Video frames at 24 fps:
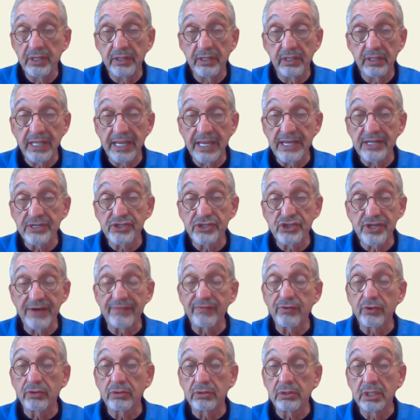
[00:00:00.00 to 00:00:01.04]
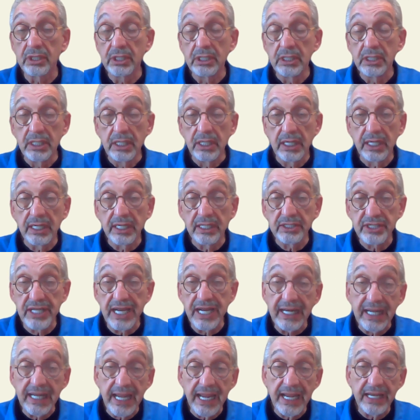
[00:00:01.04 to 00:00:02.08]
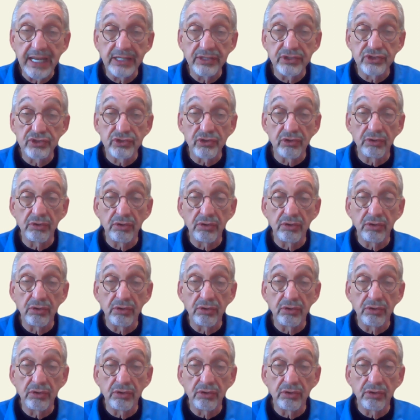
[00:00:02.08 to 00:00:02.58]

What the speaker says: in the last several decades.